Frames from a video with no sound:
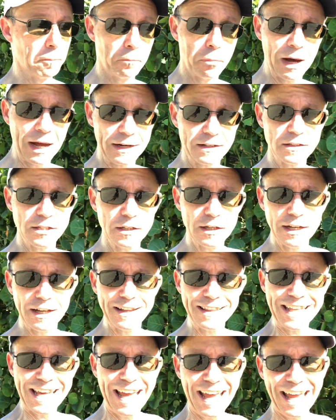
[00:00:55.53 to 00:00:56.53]
but
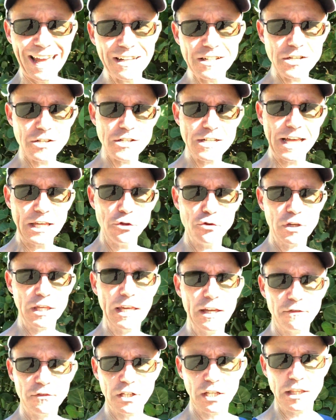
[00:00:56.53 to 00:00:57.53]
the answers that you
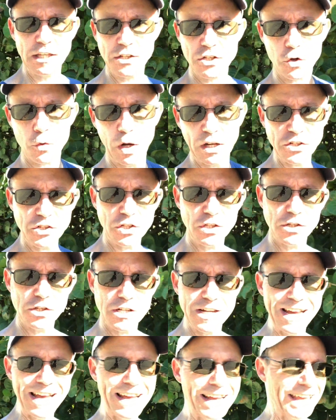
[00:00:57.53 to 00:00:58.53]
give to these questions
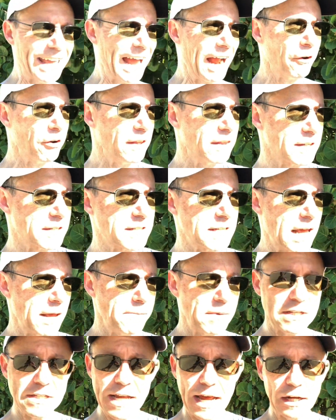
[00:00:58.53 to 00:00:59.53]
carry the same
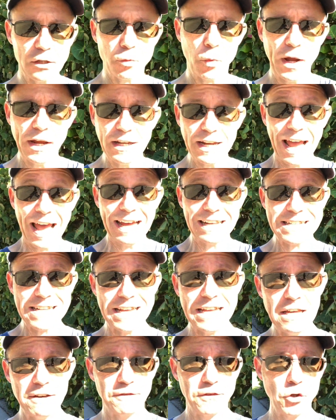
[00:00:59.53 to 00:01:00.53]
exact weight as
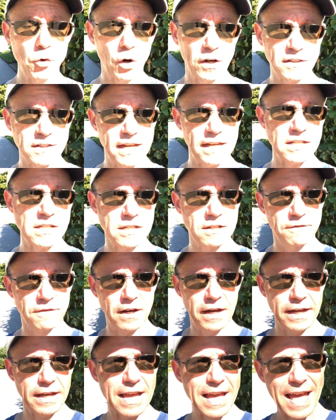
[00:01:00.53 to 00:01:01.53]
if you are
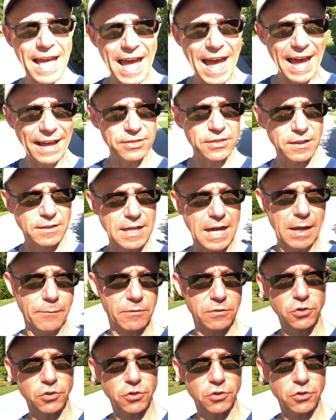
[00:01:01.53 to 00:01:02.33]
testifying at the time of